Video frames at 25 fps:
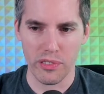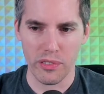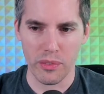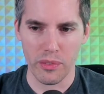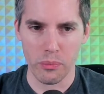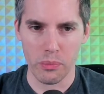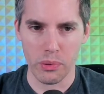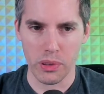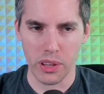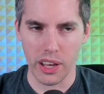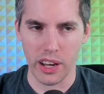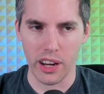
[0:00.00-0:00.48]

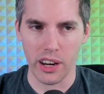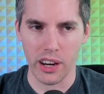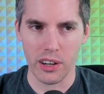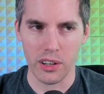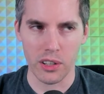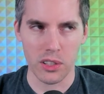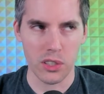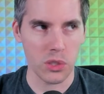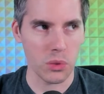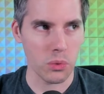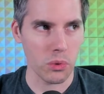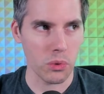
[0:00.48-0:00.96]

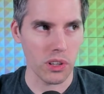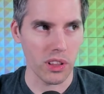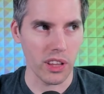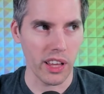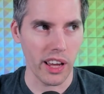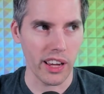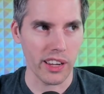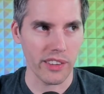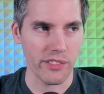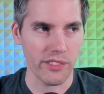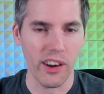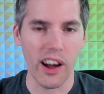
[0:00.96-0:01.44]
players were
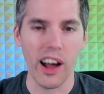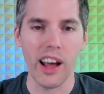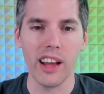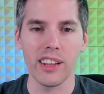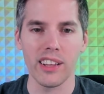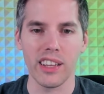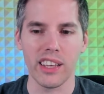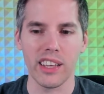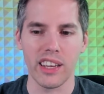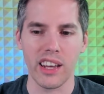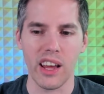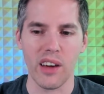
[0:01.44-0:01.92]
like,
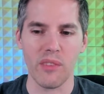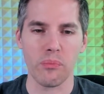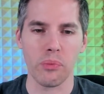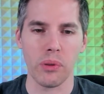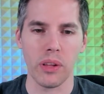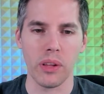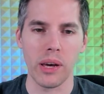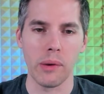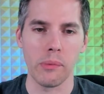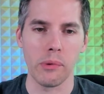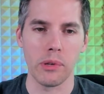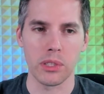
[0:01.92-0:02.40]
finally, enough
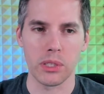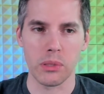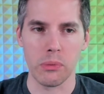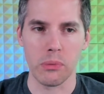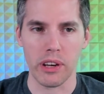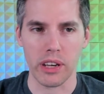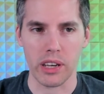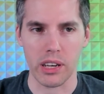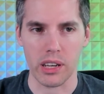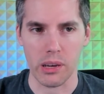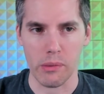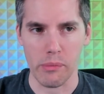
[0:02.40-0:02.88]
playables to
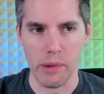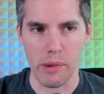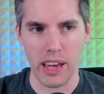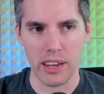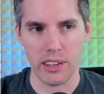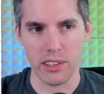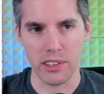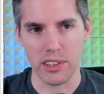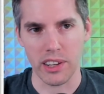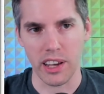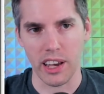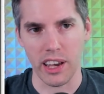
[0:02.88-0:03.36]
make a
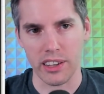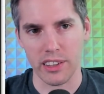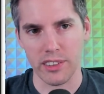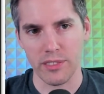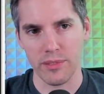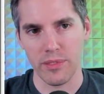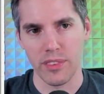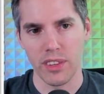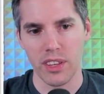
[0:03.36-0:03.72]
commander deck.